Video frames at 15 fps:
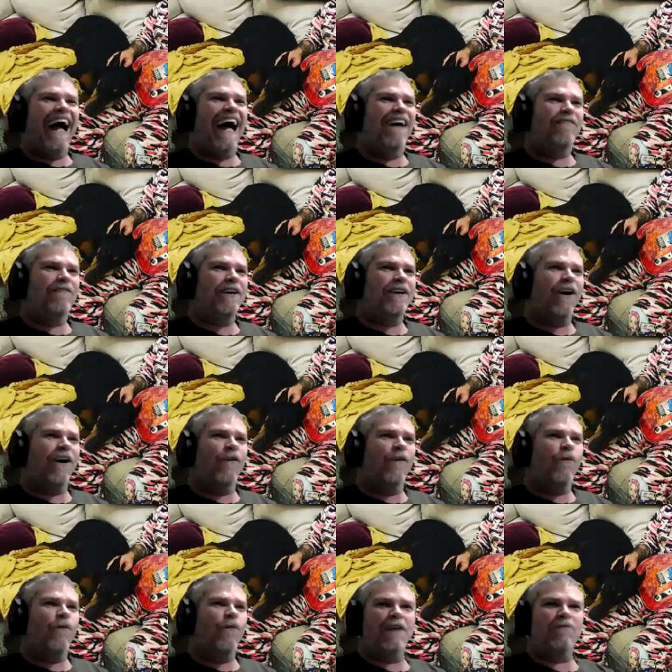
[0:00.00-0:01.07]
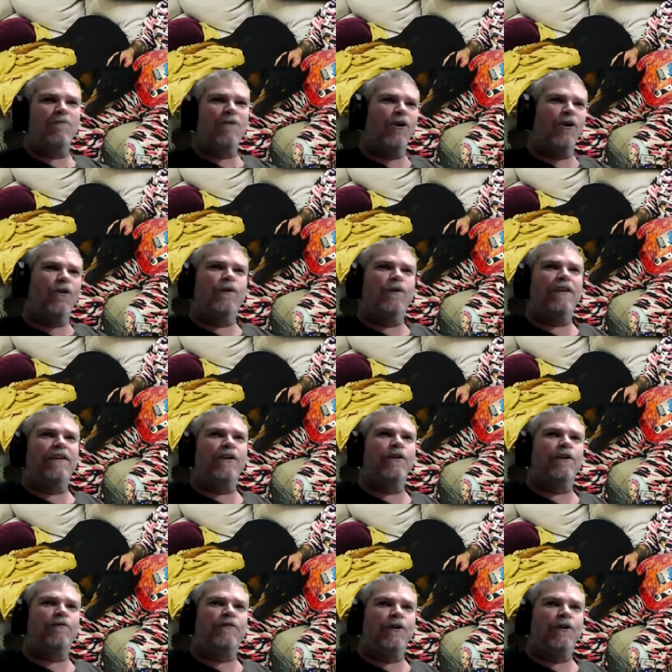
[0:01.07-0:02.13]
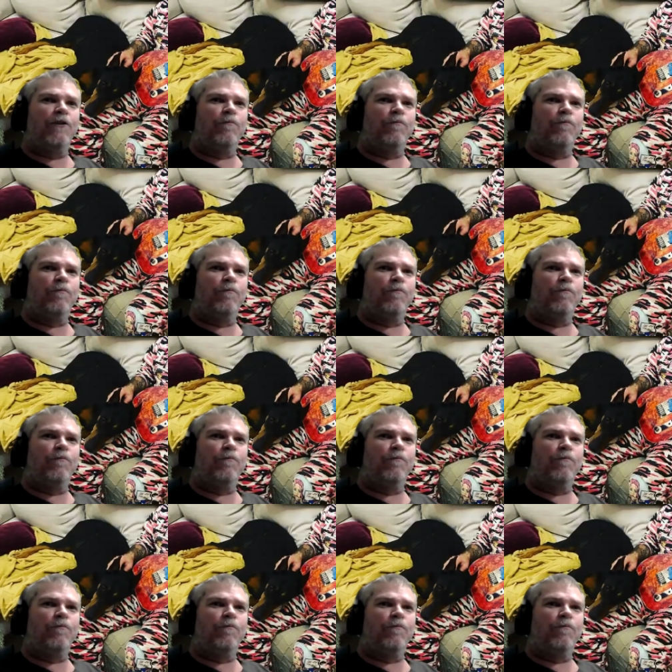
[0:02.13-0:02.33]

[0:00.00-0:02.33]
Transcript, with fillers: and we got one more with you and a few of the